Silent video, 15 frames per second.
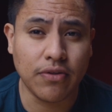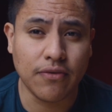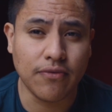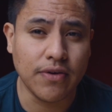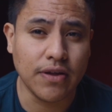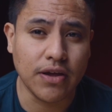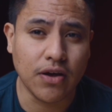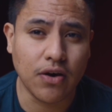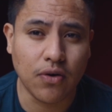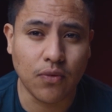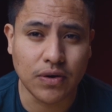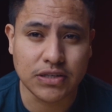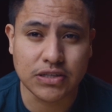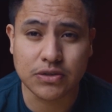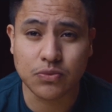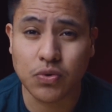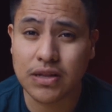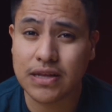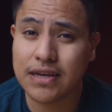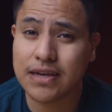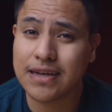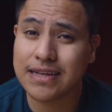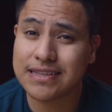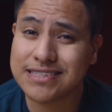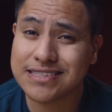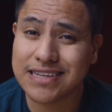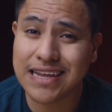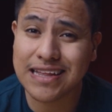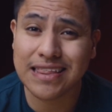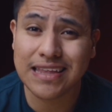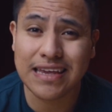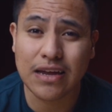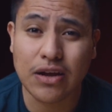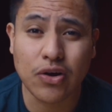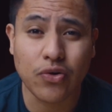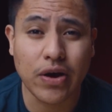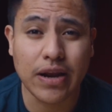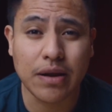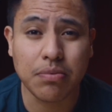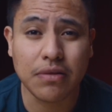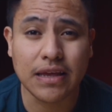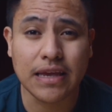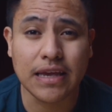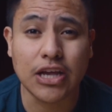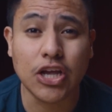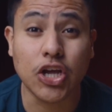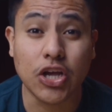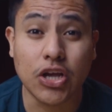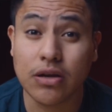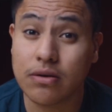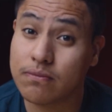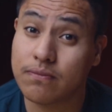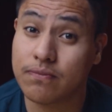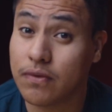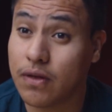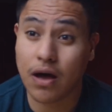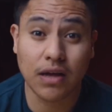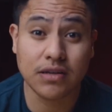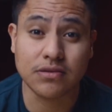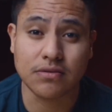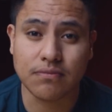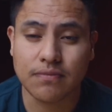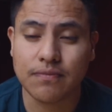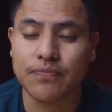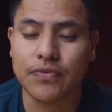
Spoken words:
the video, which is really insanely, incredibly awesome.